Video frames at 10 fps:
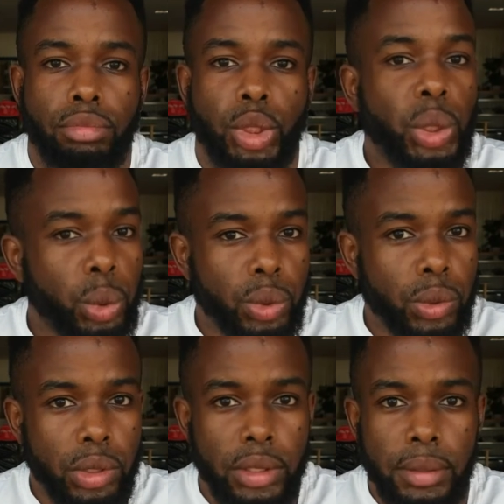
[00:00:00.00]

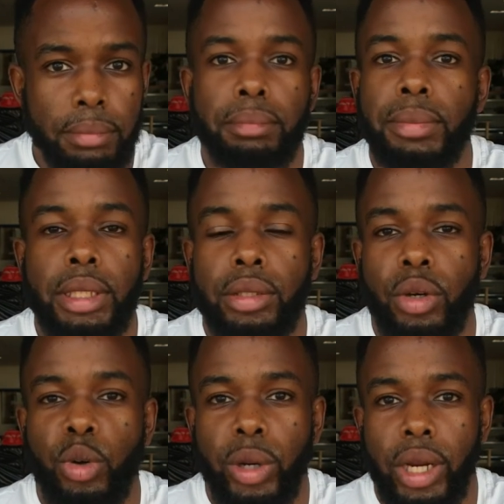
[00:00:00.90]
choose meat
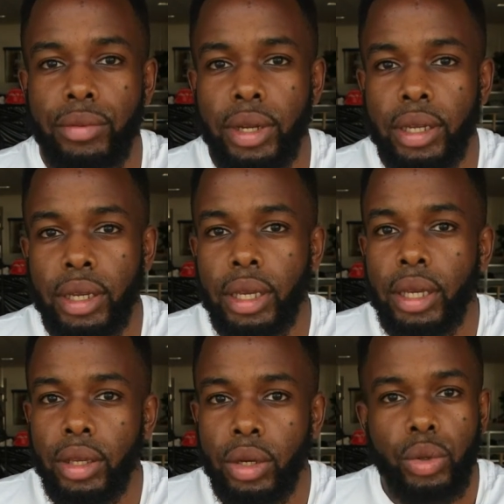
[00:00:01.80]
or whatever
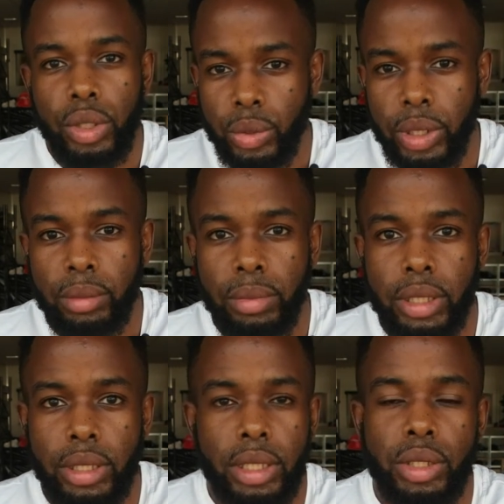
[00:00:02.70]
in order to eat
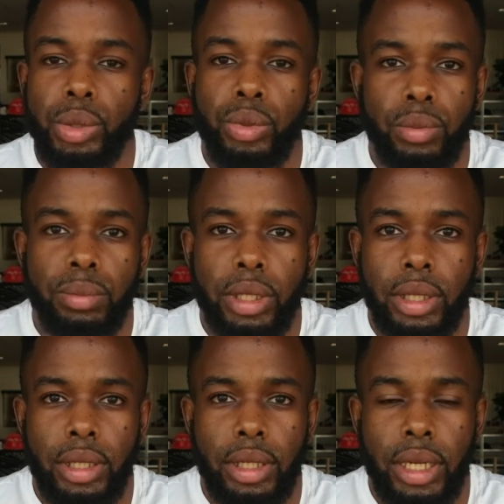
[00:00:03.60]
meat, and it should not be
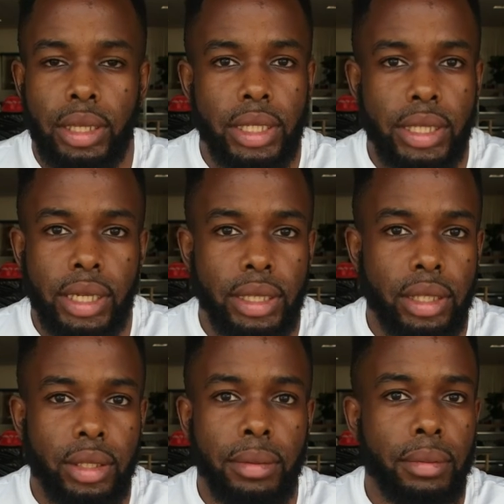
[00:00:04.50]
like the standard
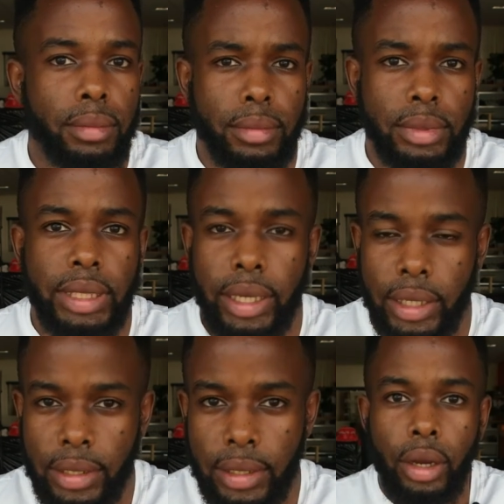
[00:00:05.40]

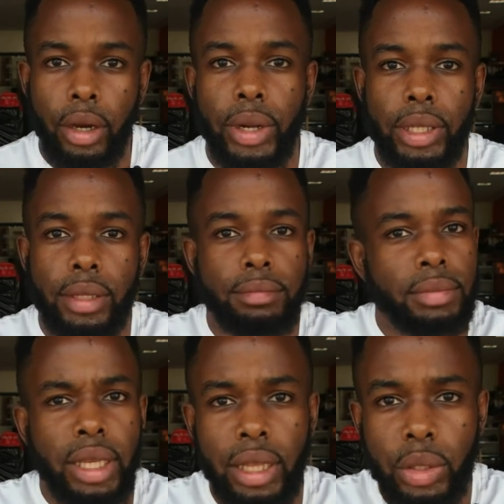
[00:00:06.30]
diet. All right,
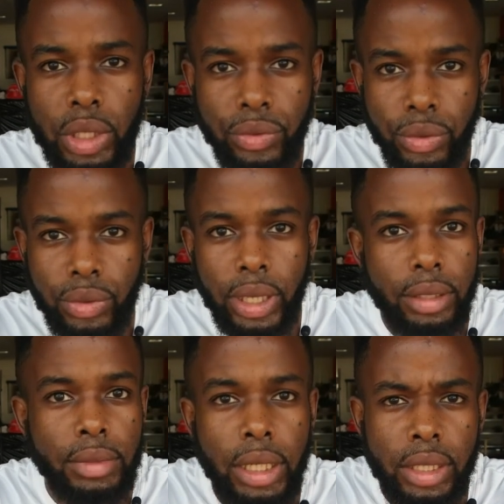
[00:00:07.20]
that was it for
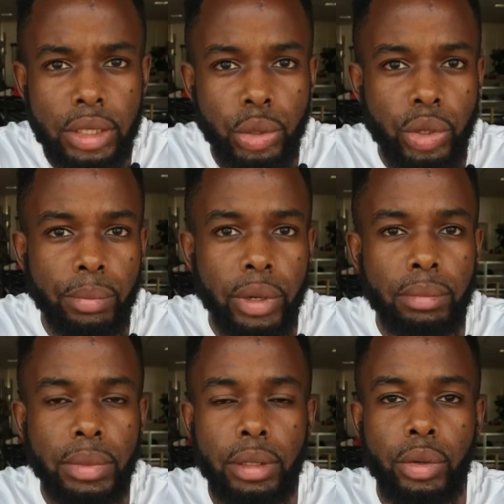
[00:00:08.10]
today. Sorry about
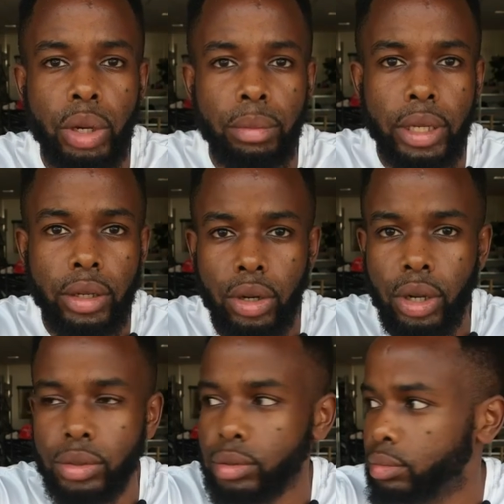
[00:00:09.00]
me rambling all
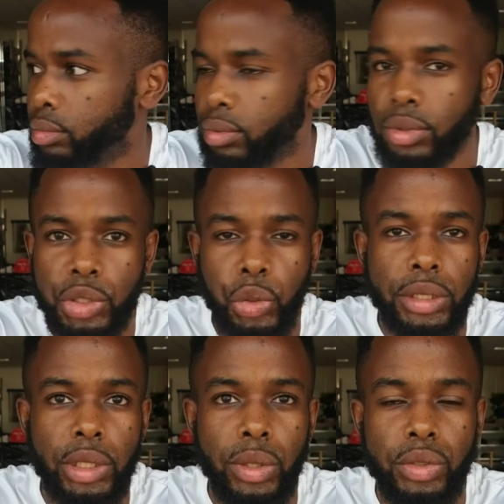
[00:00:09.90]
along, no
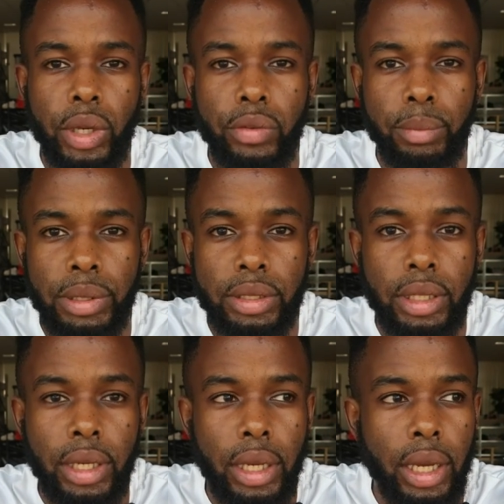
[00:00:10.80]
structure whatsoever, but
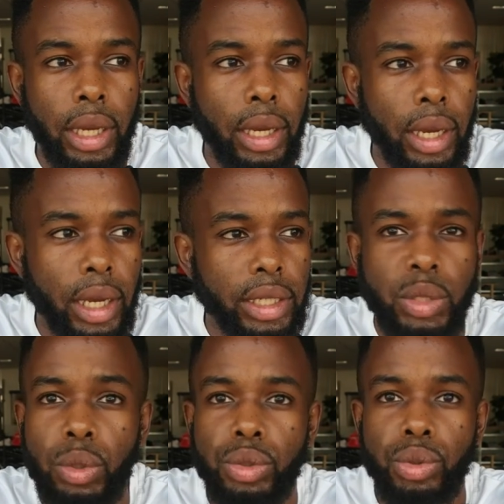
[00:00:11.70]
I just
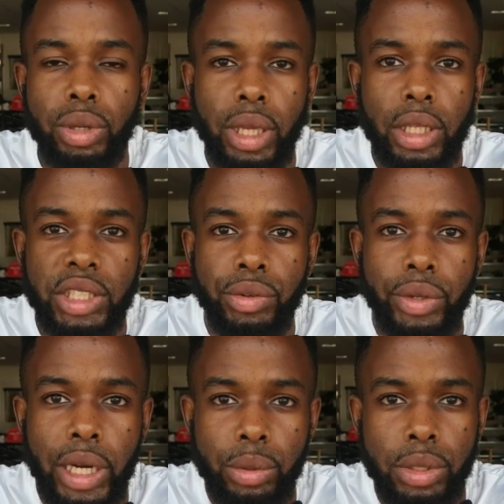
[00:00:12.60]
wanted to get this
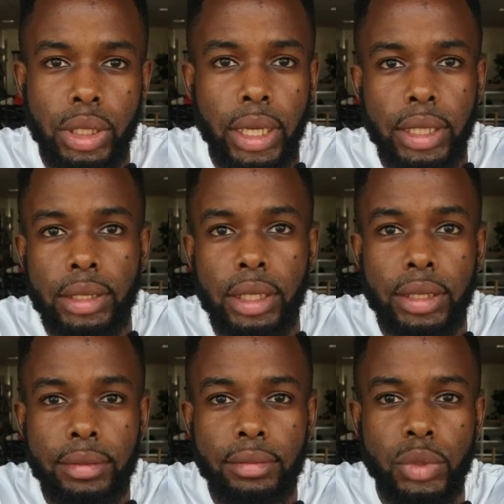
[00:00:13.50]
video out
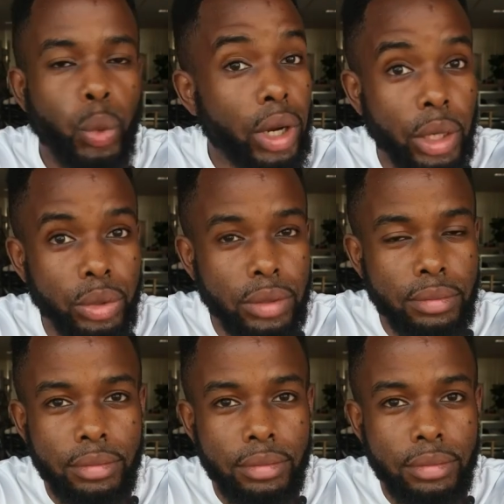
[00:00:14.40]
and work out.